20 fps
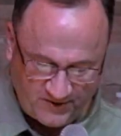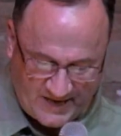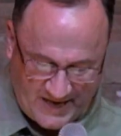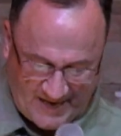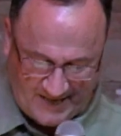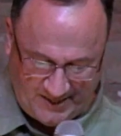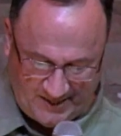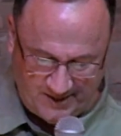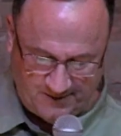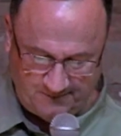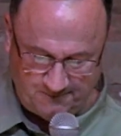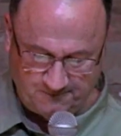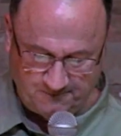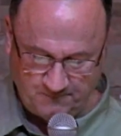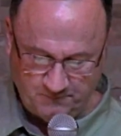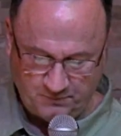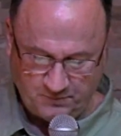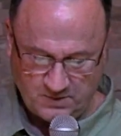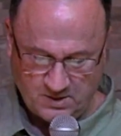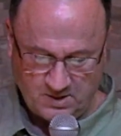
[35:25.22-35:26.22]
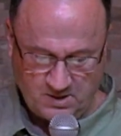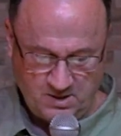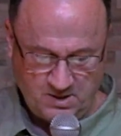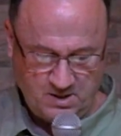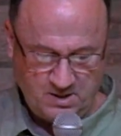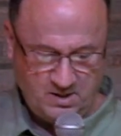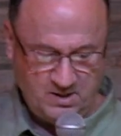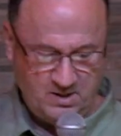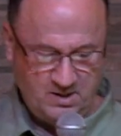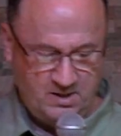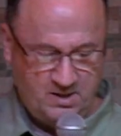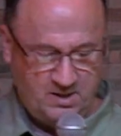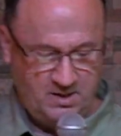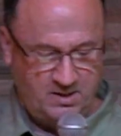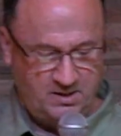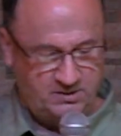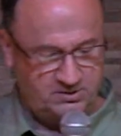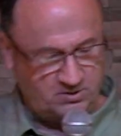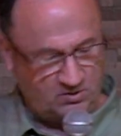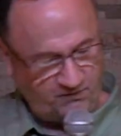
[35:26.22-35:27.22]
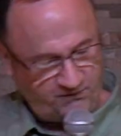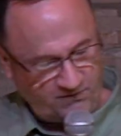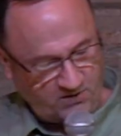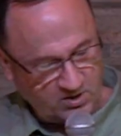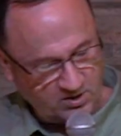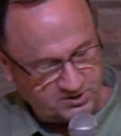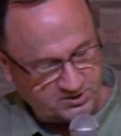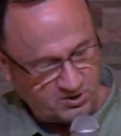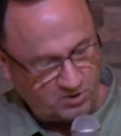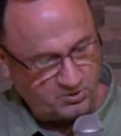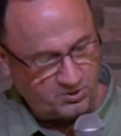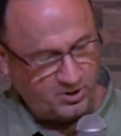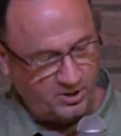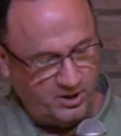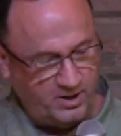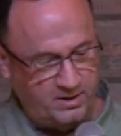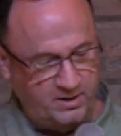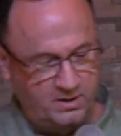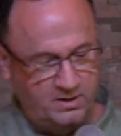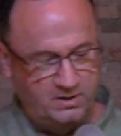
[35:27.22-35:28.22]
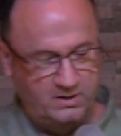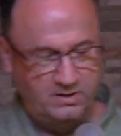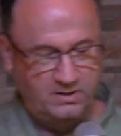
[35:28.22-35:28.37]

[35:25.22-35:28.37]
Canaan. So far, so good.